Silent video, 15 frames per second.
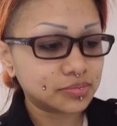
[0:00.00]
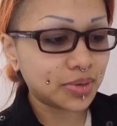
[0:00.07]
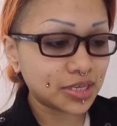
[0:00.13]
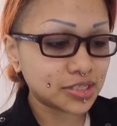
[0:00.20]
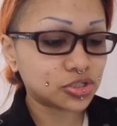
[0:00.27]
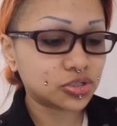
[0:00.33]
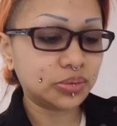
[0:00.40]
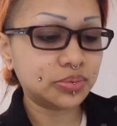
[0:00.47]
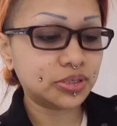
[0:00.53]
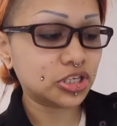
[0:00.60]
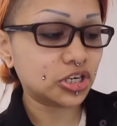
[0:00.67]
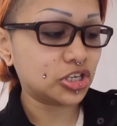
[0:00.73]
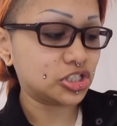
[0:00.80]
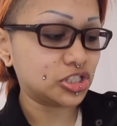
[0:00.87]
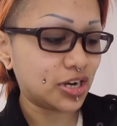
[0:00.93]
mainstream
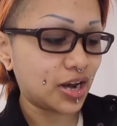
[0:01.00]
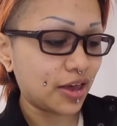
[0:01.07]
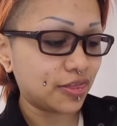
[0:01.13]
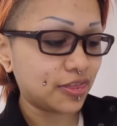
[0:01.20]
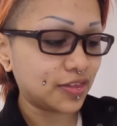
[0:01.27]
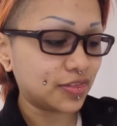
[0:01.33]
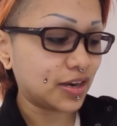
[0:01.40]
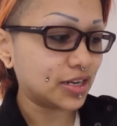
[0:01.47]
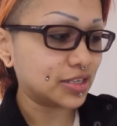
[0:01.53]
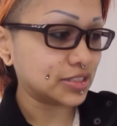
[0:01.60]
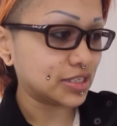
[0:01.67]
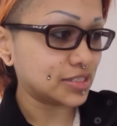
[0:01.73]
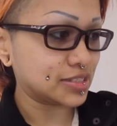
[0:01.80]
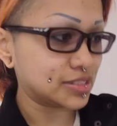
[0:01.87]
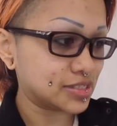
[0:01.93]
detergent. I think that
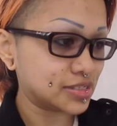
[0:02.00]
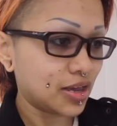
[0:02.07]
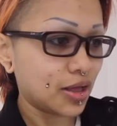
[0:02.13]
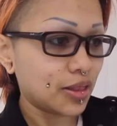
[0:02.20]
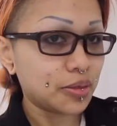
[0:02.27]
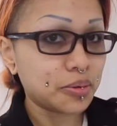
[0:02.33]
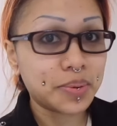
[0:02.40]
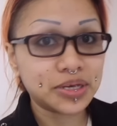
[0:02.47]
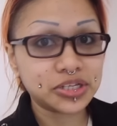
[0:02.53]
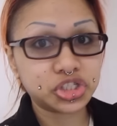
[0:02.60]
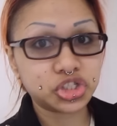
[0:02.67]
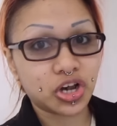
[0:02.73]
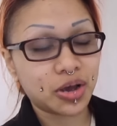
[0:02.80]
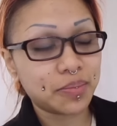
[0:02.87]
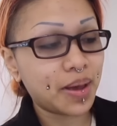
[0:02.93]
it does the
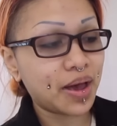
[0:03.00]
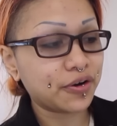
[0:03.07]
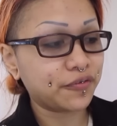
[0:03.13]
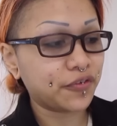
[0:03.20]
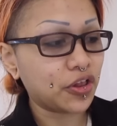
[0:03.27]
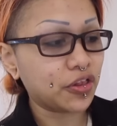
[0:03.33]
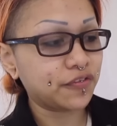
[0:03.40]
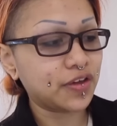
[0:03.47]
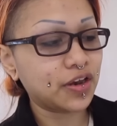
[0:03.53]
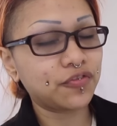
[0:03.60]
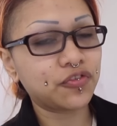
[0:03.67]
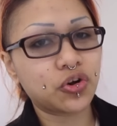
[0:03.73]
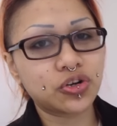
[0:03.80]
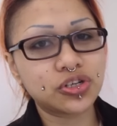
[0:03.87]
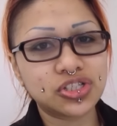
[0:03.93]
best job out of all of it.
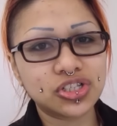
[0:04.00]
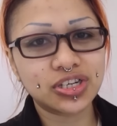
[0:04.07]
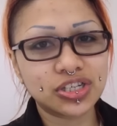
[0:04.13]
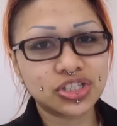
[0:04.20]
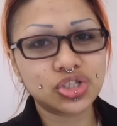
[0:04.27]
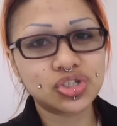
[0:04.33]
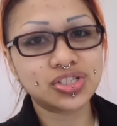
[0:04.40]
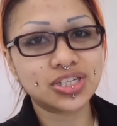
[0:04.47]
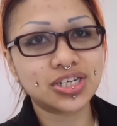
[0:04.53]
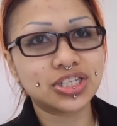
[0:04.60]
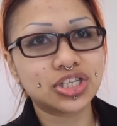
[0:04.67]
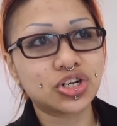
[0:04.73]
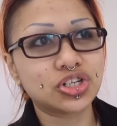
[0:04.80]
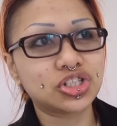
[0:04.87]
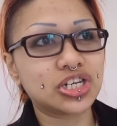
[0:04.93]
Of course, you're gonna choose a
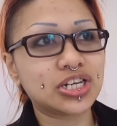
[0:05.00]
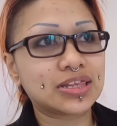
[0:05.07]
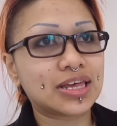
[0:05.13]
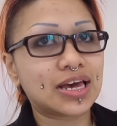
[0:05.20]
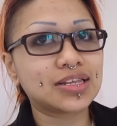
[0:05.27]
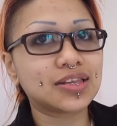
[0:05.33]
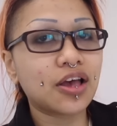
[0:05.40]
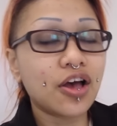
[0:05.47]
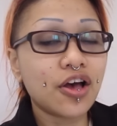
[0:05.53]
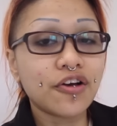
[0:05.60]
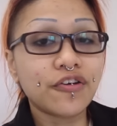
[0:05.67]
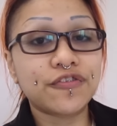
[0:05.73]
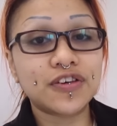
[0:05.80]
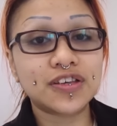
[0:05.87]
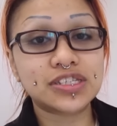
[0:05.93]
detergent that
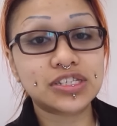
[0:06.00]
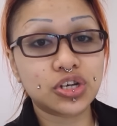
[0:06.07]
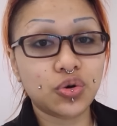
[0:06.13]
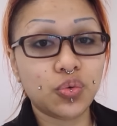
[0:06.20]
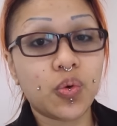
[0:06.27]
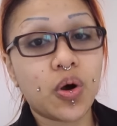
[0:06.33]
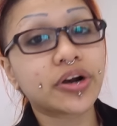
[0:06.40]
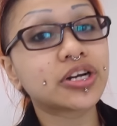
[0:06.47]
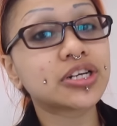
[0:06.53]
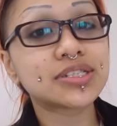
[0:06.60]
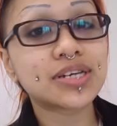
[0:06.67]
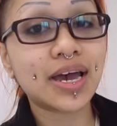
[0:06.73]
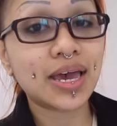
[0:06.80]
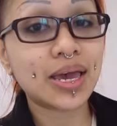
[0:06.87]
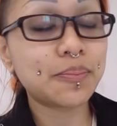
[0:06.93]
fits your water
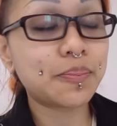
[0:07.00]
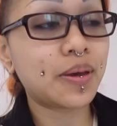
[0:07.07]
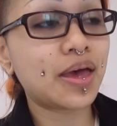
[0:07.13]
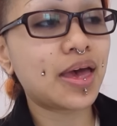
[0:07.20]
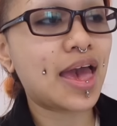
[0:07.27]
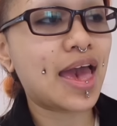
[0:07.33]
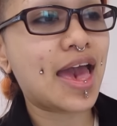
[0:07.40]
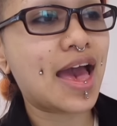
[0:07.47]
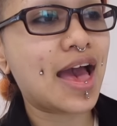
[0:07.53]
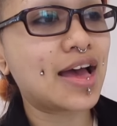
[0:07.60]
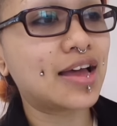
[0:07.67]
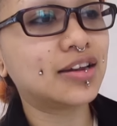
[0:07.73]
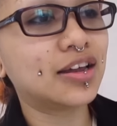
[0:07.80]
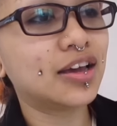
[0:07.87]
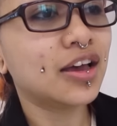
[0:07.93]
type
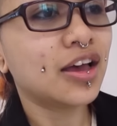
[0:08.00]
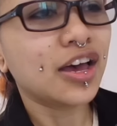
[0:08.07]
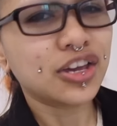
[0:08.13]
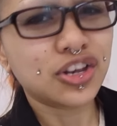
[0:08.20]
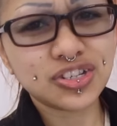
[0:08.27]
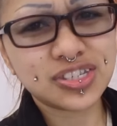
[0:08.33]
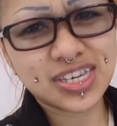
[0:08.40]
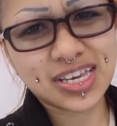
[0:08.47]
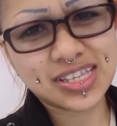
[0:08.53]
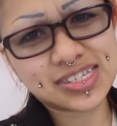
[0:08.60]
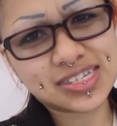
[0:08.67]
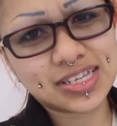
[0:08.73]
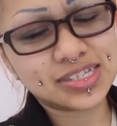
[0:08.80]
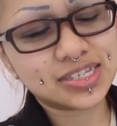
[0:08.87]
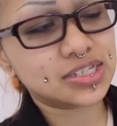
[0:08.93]
and your
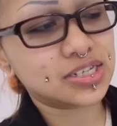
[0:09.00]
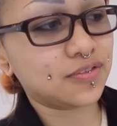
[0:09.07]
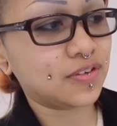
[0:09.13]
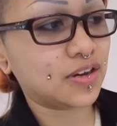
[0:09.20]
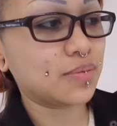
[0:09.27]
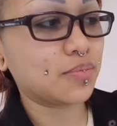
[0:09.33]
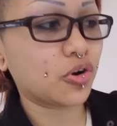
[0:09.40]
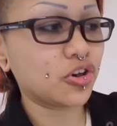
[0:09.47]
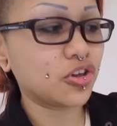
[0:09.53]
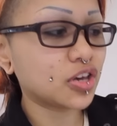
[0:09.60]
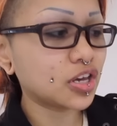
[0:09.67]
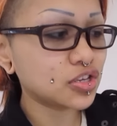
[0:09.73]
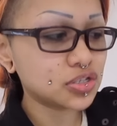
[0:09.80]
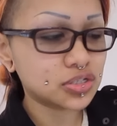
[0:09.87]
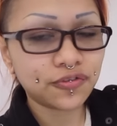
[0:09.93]
skin sensitivity more.
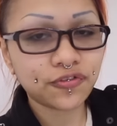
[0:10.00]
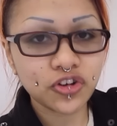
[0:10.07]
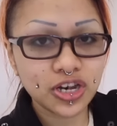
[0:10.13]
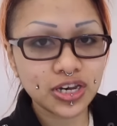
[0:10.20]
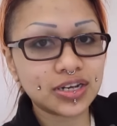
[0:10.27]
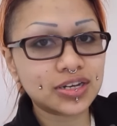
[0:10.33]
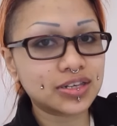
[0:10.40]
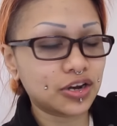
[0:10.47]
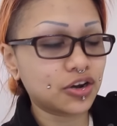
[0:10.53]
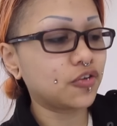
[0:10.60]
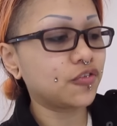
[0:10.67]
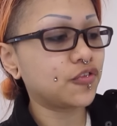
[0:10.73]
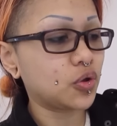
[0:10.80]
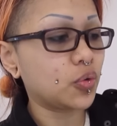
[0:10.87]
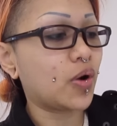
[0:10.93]
You can use free and
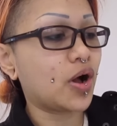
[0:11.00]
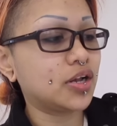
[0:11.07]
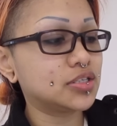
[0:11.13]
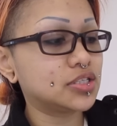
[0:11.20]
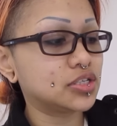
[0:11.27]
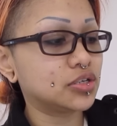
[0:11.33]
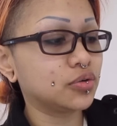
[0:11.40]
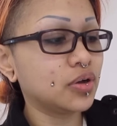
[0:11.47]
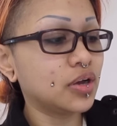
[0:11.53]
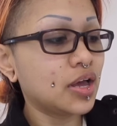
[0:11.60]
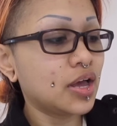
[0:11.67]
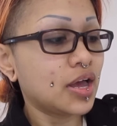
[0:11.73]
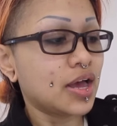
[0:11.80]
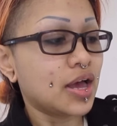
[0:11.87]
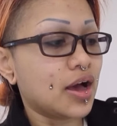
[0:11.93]
clear if you want to,
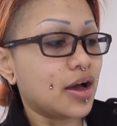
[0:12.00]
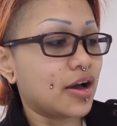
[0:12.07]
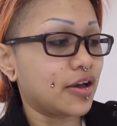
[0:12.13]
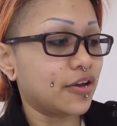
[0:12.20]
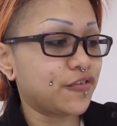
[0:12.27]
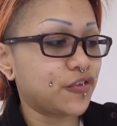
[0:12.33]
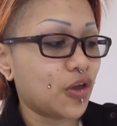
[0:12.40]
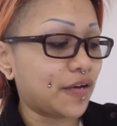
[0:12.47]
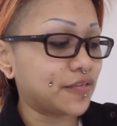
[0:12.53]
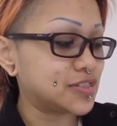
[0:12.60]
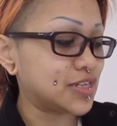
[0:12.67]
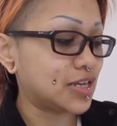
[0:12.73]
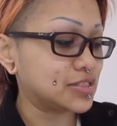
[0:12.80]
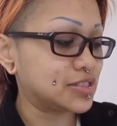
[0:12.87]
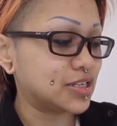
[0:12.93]
if you have
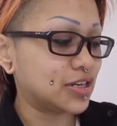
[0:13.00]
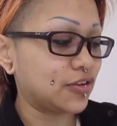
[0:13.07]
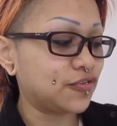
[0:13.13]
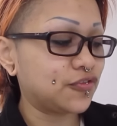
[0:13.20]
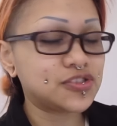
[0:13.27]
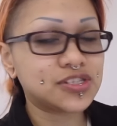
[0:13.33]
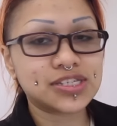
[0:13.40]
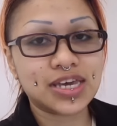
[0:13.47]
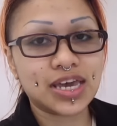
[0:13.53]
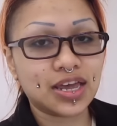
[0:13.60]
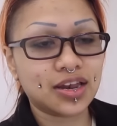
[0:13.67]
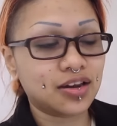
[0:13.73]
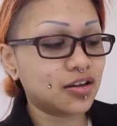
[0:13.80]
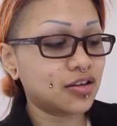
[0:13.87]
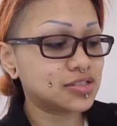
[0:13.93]
sensitive
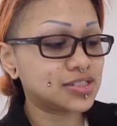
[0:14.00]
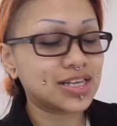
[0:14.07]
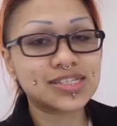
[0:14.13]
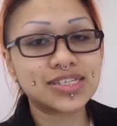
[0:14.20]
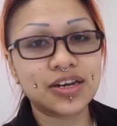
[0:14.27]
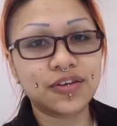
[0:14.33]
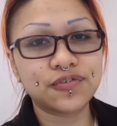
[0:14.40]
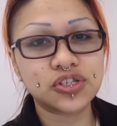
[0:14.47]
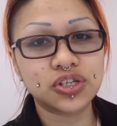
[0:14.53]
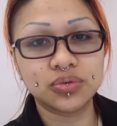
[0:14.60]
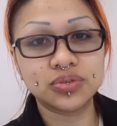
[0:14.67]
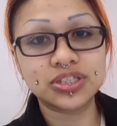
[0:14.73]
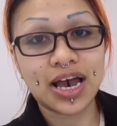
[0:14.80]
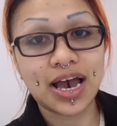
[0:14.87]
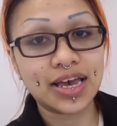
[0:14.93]
skin, sensitive
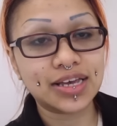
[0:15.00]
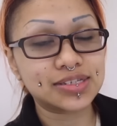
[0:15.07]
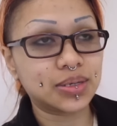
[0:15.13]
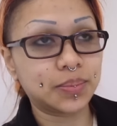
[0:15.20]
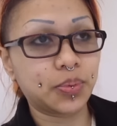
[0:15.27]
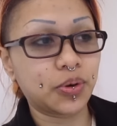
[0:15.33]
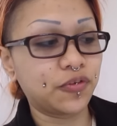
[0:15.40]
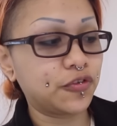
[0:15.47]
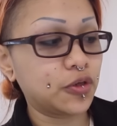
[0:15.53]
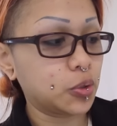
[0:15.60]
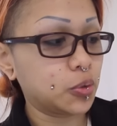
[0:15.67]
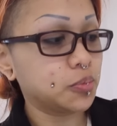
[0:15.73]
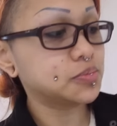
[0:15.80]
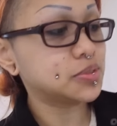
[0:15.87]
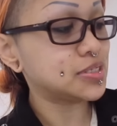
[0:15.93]
to dyes and
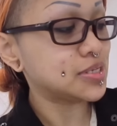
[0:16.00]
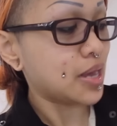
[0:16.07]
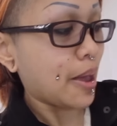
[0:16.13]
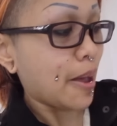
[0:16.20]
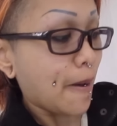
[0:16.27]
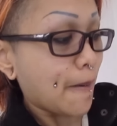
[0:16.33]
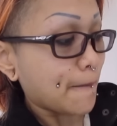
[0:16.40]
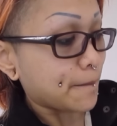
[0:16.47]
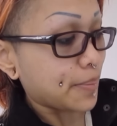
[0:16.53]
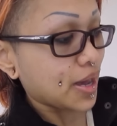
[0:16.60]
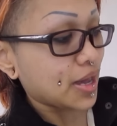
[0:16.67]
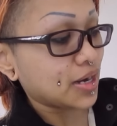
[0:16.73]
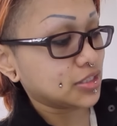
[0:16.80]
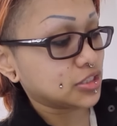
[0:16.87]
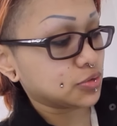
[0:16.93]
perfumes.
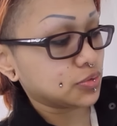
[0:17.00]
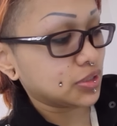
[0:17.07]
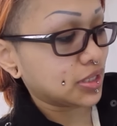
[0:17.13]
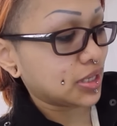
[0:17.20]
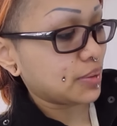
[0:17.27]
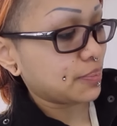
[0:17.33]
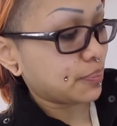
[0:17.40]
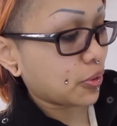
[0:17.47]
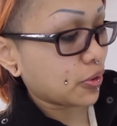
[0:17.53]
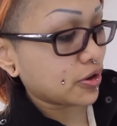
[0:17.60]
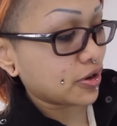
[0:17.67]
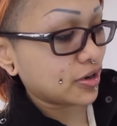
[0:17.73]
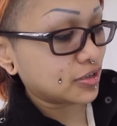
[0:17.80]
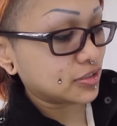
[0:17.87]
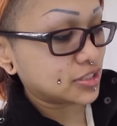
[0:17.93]
But it's really
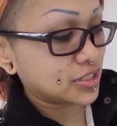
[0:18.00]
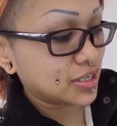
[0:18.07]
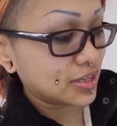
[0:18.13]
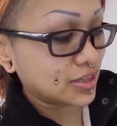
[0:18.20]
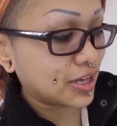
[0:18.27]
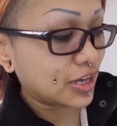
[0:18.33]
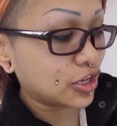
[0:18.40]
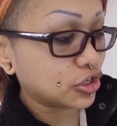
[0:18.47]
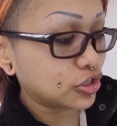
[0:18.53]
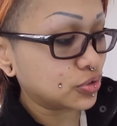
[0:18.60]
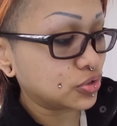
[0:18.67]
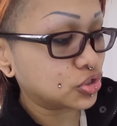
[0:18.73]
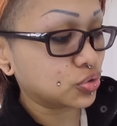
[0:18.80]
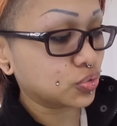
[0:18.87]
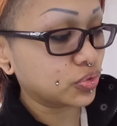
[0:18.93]
important that you
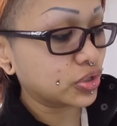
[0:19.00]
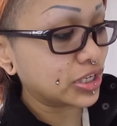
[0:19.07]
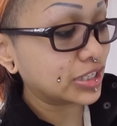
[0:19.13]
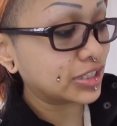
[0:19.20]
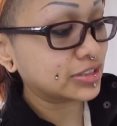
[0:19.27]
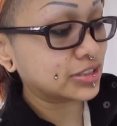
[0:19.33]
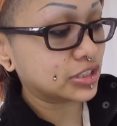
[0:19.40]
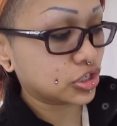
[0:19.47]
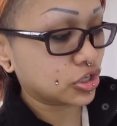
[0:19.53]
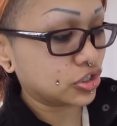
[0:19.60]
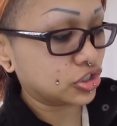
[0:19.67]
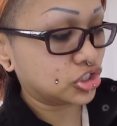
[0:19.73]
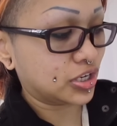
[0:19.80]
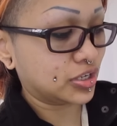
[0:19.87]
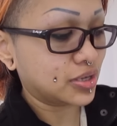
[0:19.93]
use real
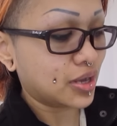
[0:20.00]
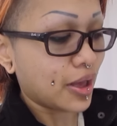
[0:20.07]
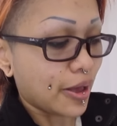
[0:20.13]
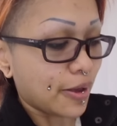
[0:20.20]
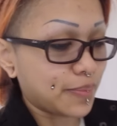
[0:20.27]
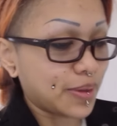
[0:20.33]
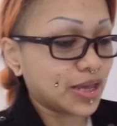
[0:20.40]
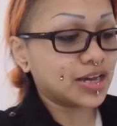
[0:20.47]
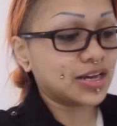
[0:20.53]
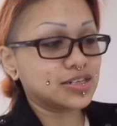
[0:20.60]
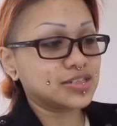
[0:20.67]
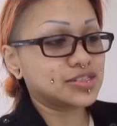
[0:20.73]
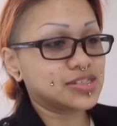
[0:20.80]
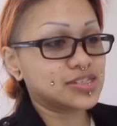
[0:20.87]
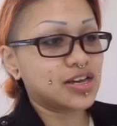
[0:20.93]
detergent,
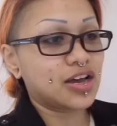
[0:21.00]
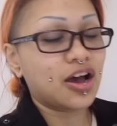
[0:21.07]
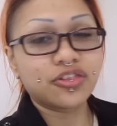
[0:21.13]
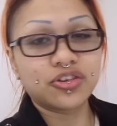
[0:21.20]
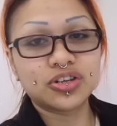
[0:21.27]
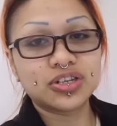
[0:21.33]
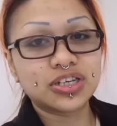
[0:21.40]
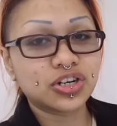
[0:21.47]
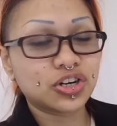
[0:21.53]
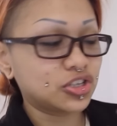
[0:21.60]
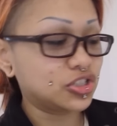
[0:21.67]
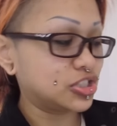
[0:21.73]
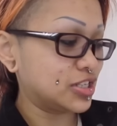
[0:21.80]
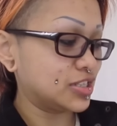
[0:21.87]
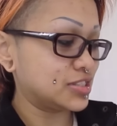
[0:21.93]
because other
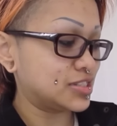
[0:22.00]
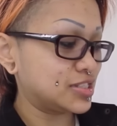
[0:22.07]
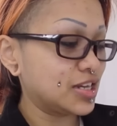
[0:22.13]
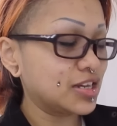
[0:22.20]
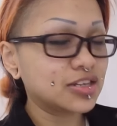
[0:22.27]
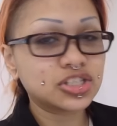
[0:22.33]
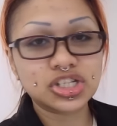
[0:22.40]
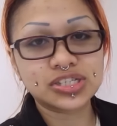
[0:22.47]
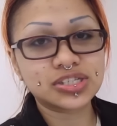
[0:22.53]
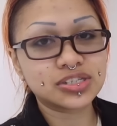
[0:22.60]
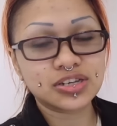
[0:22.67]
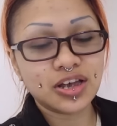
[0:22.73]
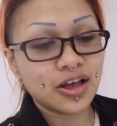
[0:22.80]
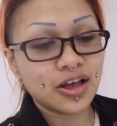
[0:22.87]
detergents, just